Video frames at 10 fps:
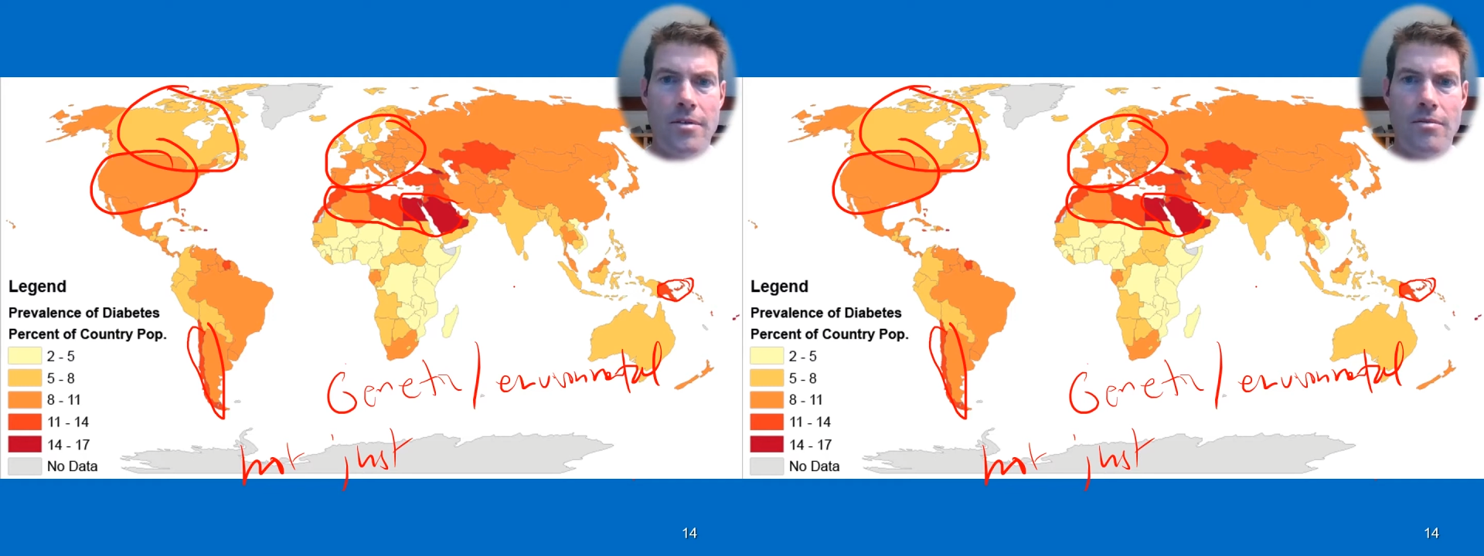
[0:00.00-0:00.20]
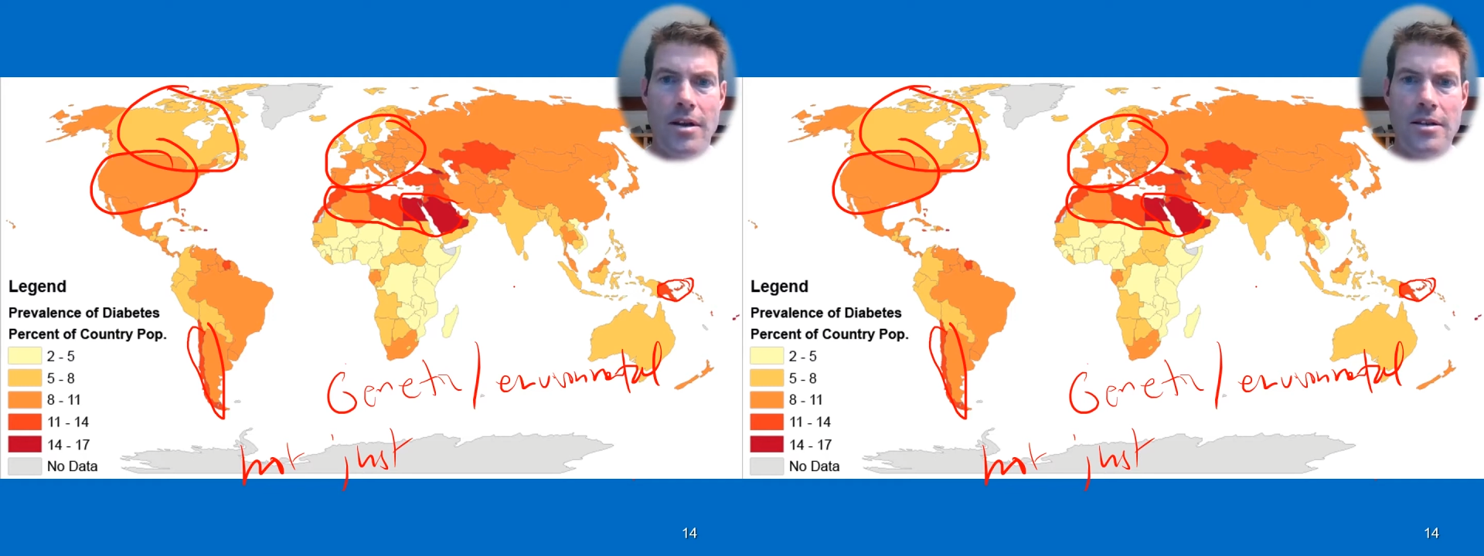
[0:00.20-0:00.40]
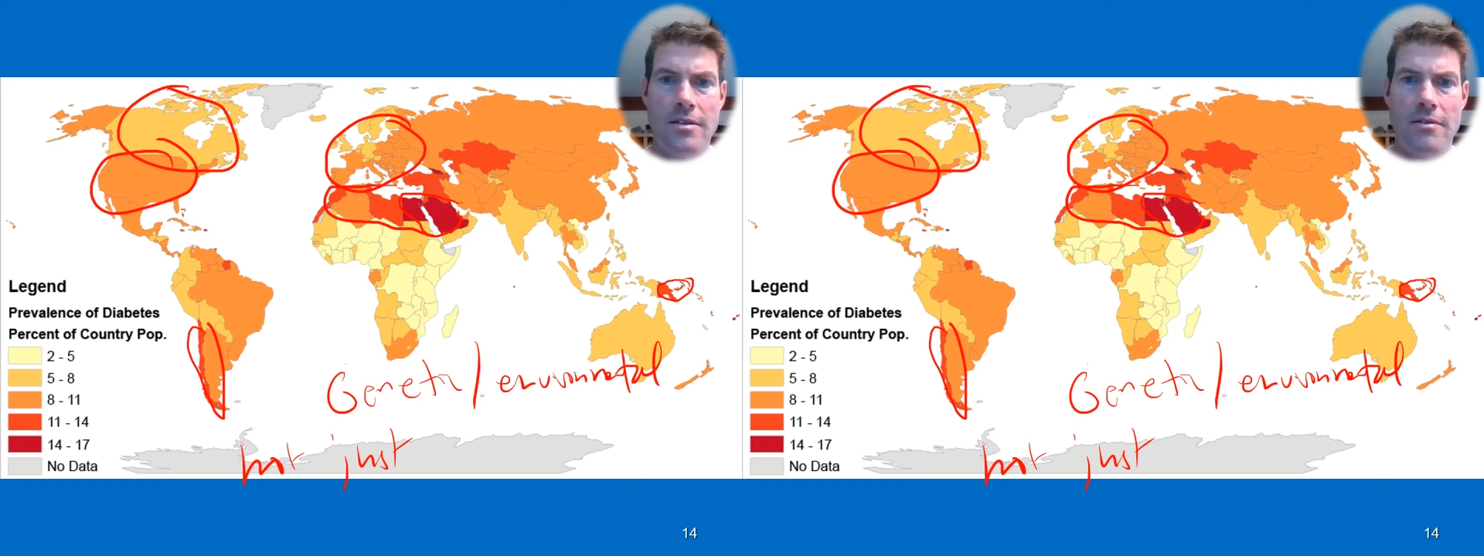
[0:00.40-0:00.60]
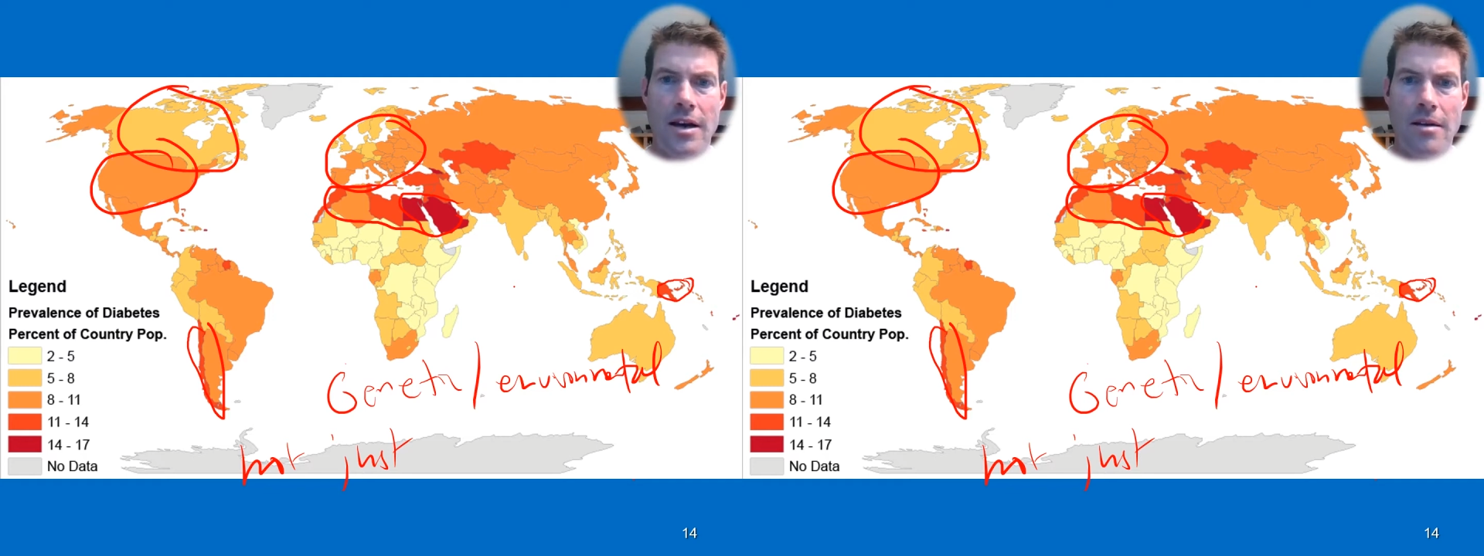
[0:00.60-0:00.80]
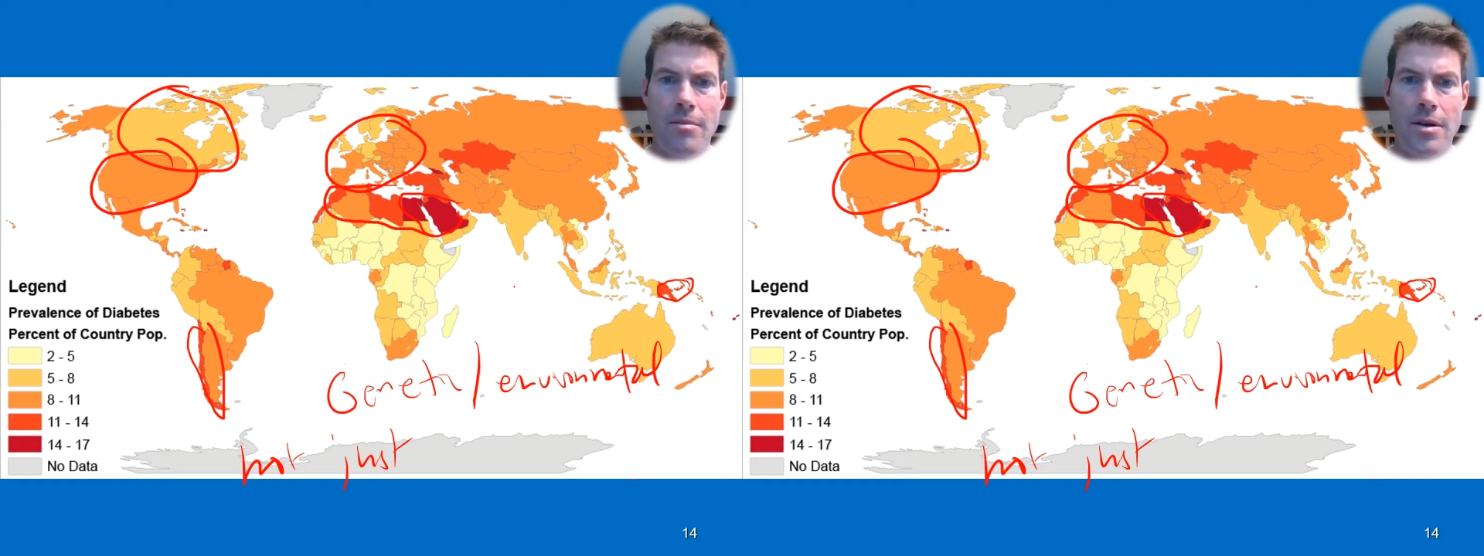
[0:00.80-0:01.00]
rates of
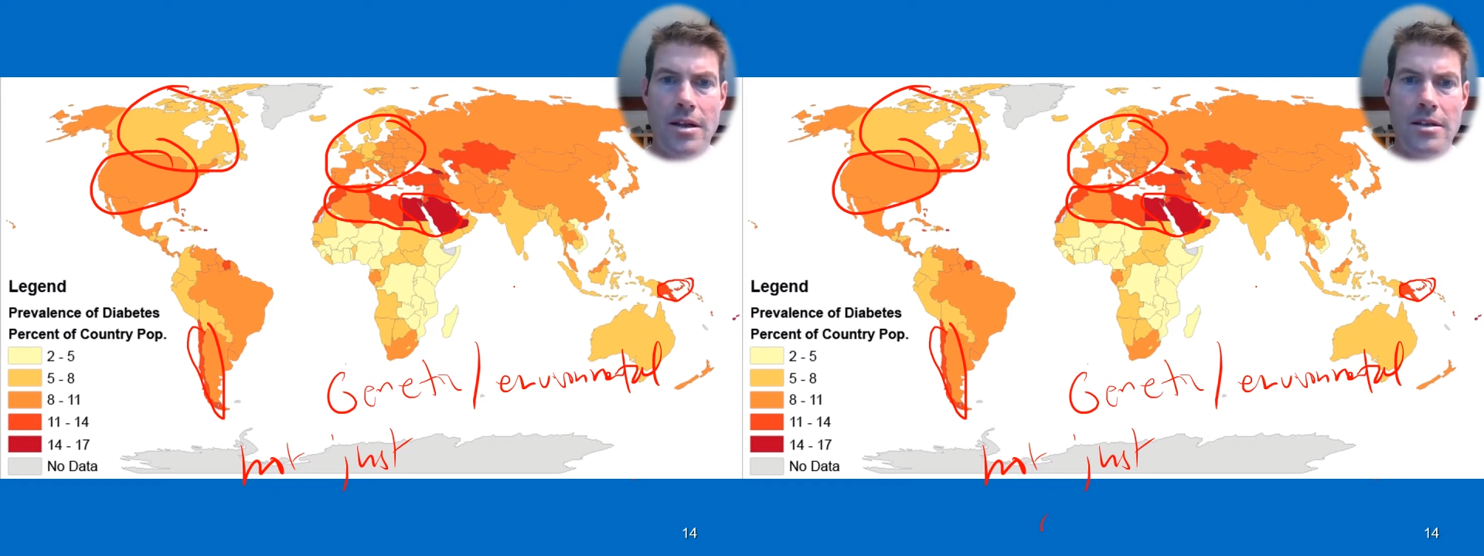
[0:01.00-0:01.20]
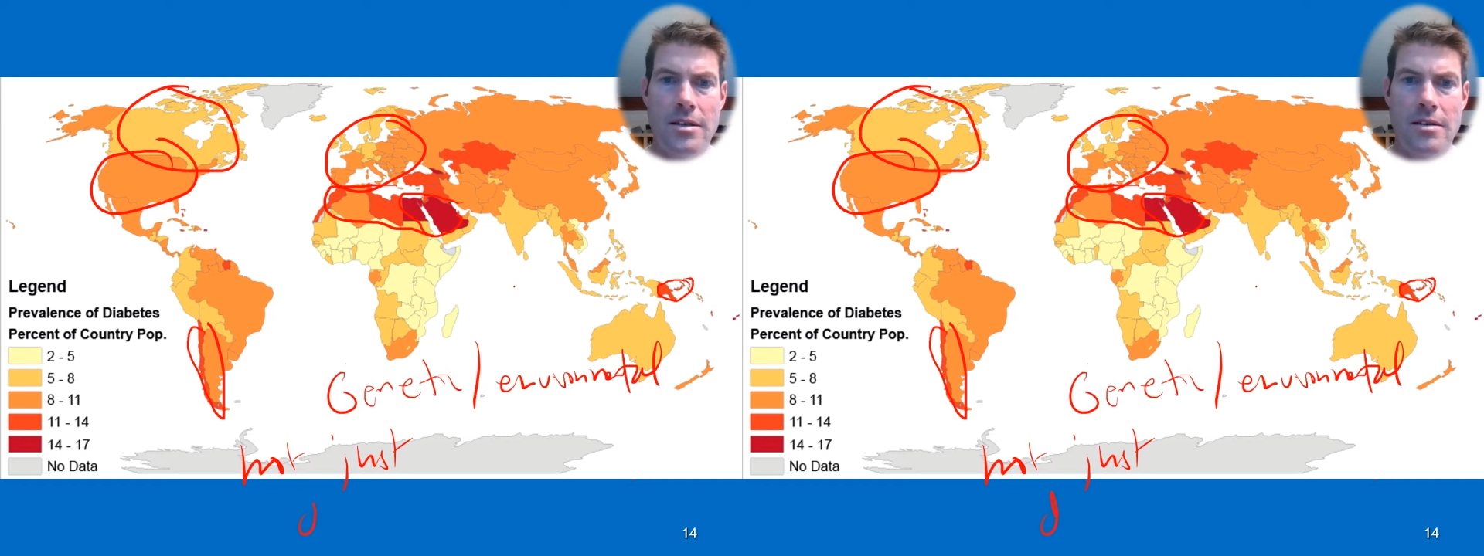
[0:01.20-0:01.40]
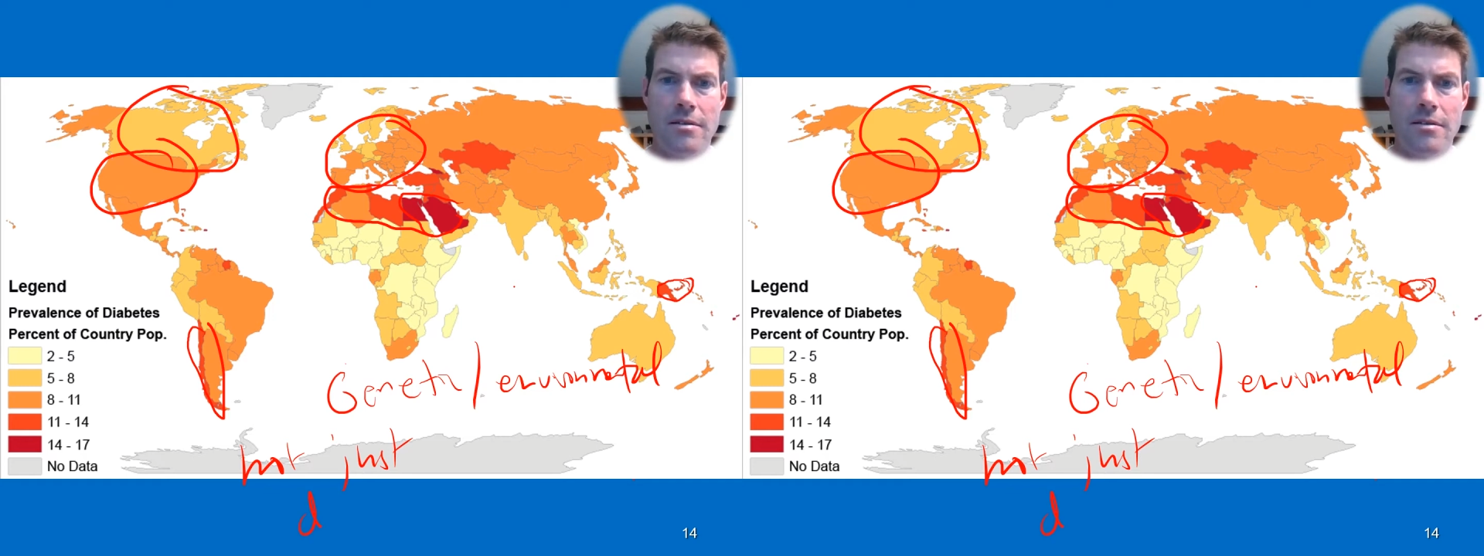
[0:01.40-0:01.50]
diabetes.